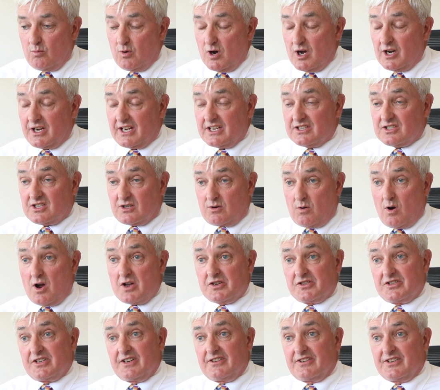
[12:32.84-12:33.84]
Work is
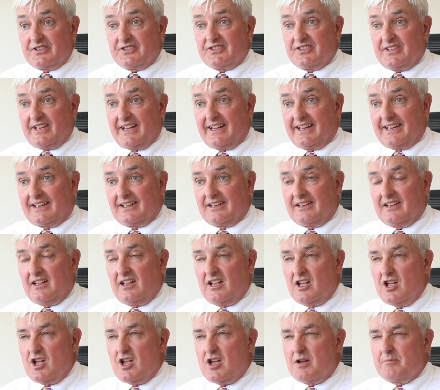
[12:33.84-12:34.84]
quite a serious thing,
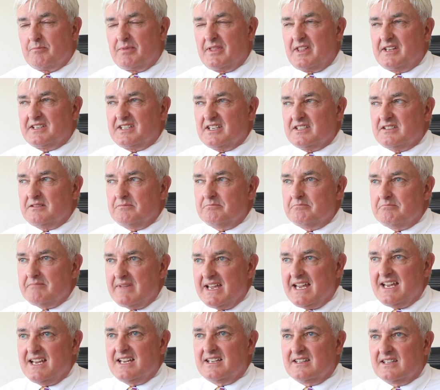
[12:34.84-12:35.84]
but that doesn't
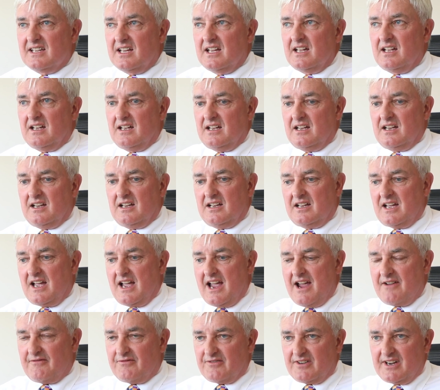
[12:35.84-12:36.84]
mean that
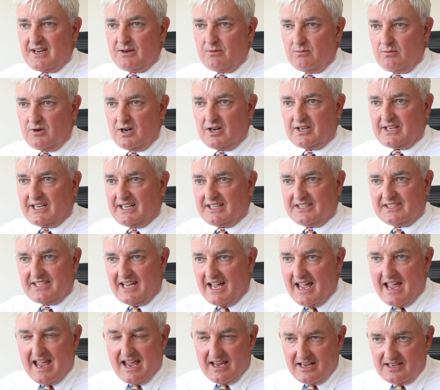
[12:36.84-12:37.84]
every working
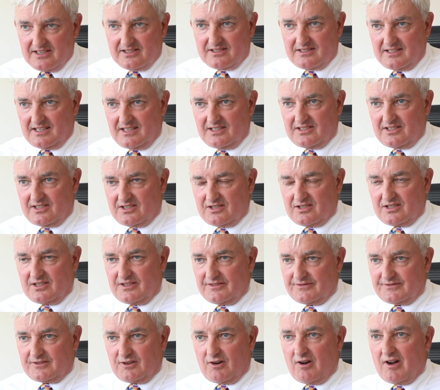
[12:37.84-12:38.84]
day is a
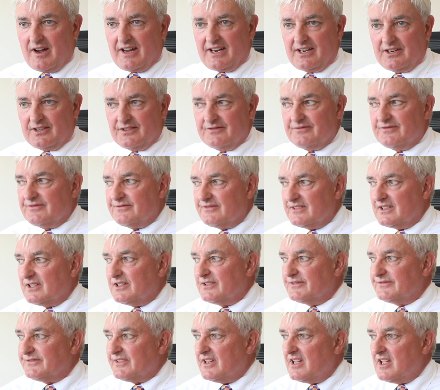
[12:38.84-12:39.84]
sort of grind of
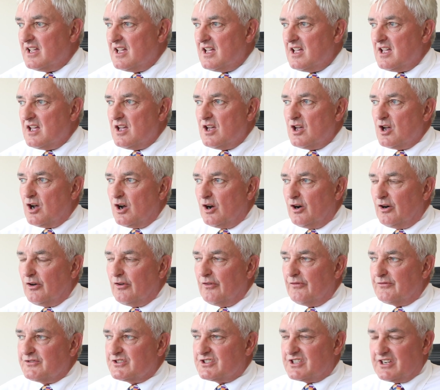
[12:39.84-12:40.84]

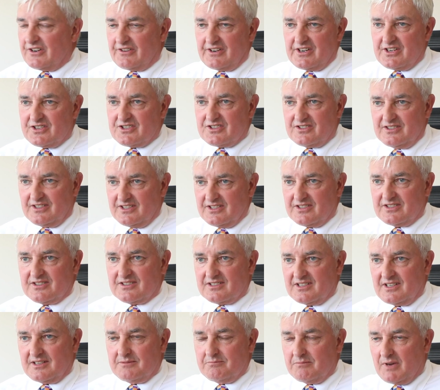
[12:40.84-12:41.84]

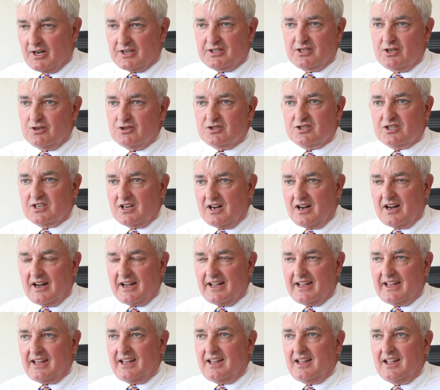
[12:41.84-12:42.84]
seriousness and
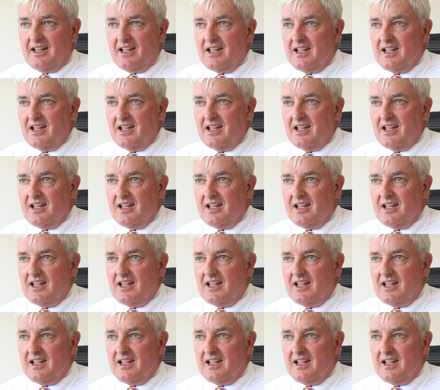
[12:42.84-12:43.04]
minutiae.